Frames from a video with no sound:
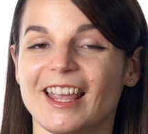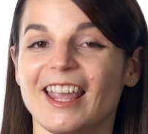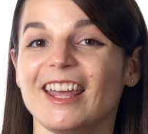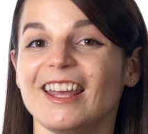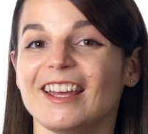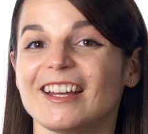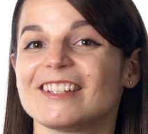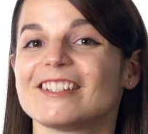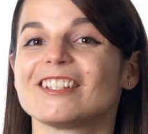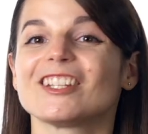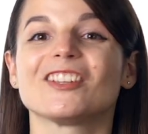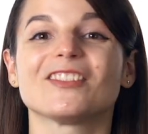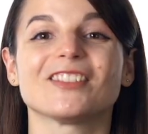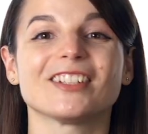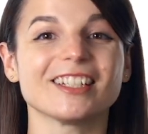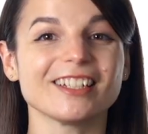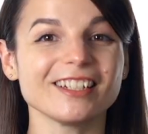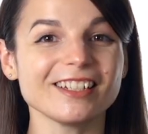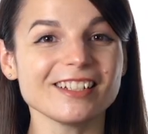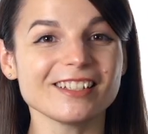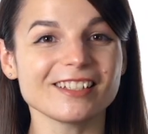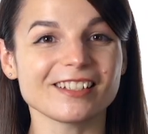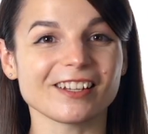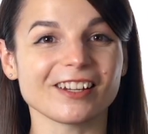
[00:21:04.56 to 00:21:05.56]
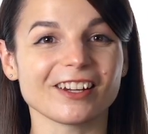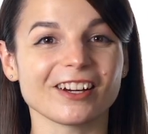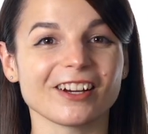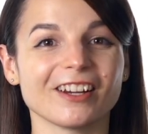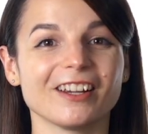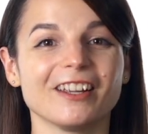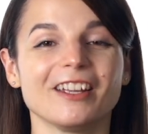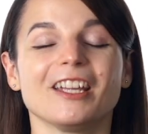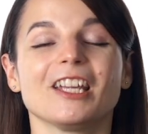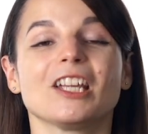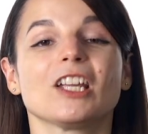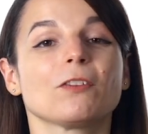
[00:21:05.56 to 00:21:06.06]
And even easier,
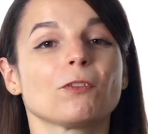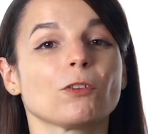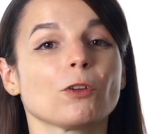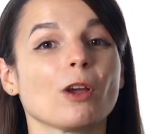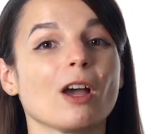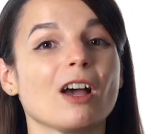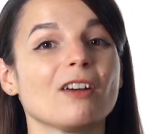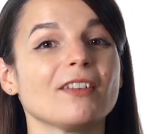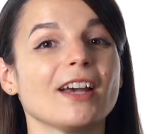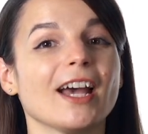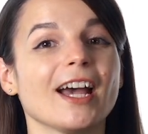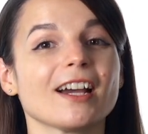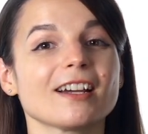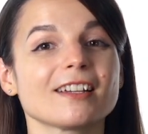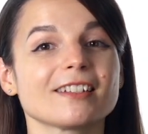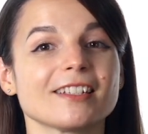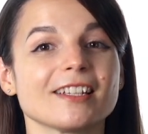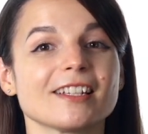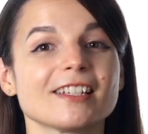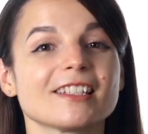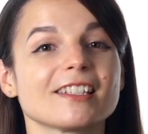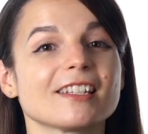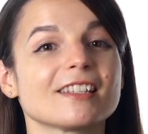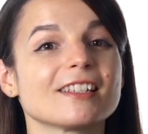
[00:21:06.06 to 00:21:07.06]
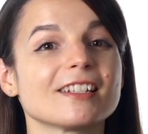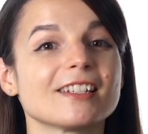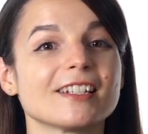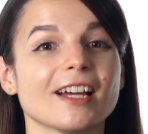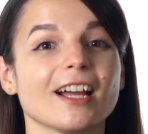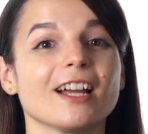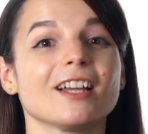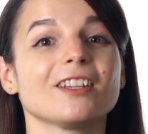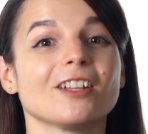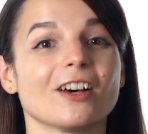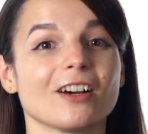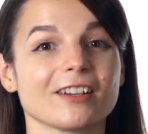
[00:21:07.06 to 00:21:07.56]
if you have access to the
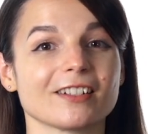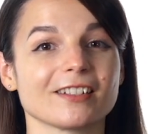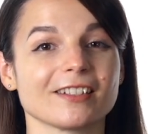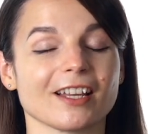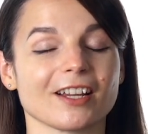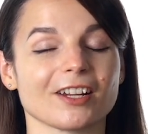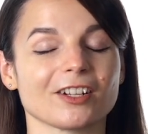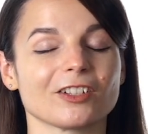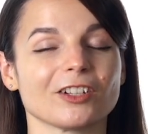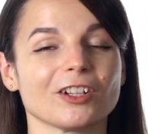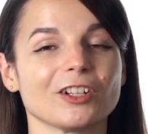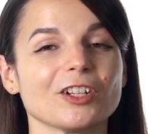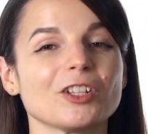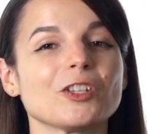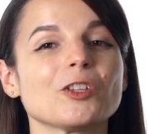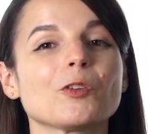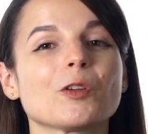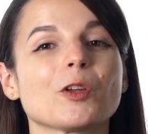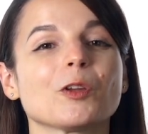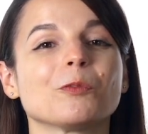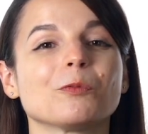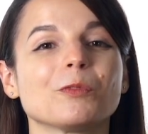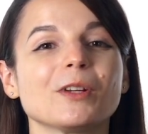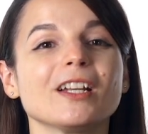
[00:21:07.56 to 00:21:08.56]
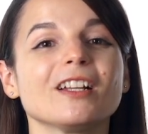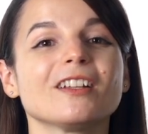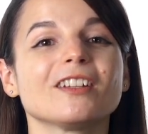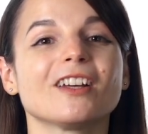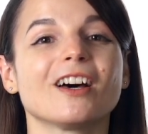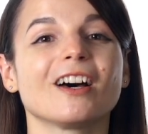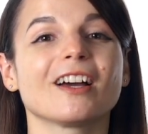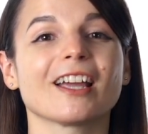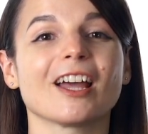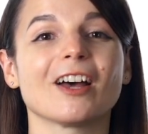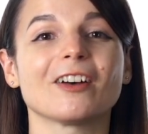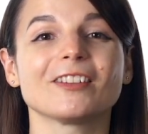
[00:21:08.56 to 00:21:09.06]
dialogue section, you can read
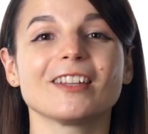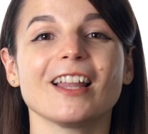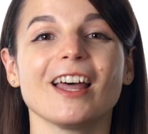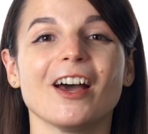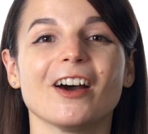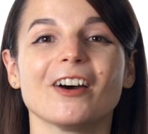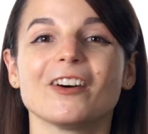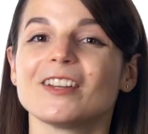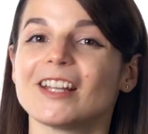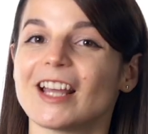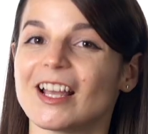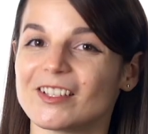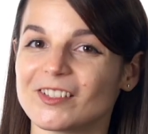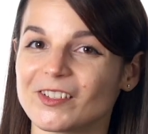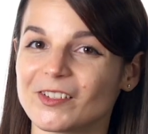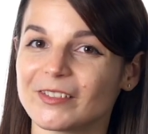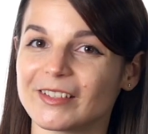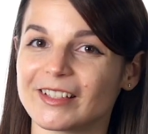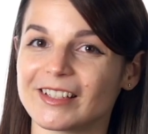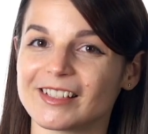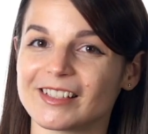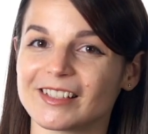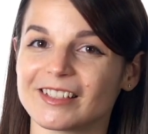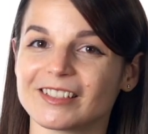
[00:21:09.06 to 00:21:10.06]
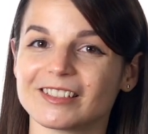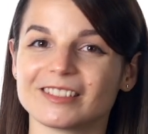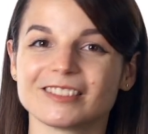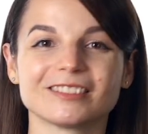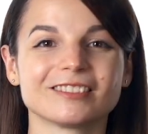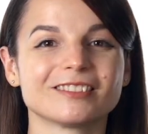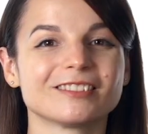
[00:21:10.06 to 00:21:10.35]
along out loud as you listen.